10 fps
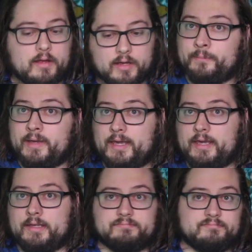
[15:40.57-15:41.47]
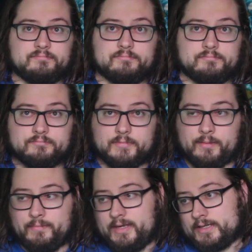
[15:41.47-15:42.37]
For me,
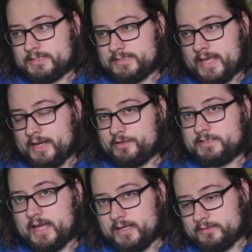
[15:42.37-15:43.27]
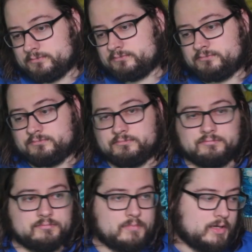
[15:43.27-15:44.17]
it makes Attack on Titan,
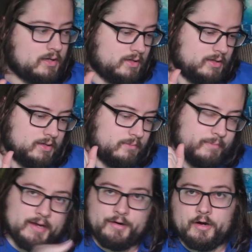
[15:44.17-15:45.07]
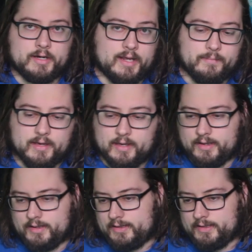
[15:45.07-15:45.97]
My Hero
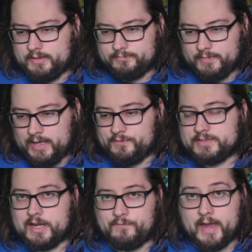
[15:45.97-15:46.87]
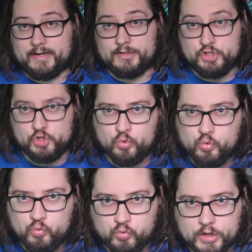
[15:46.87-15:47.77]
Academia, even stuff I
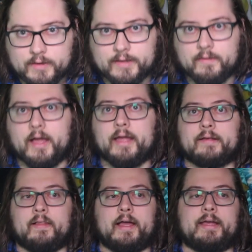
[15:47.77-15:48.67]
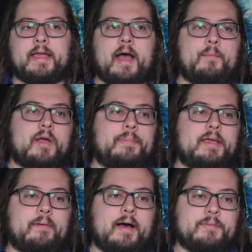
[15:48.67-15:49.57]
do really like, like Cowboy
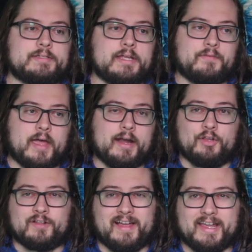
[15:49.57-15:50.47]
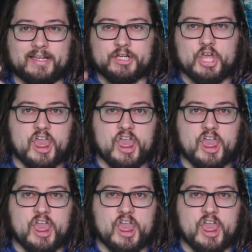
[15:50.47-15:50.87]
Bebop and stuff, kind of look like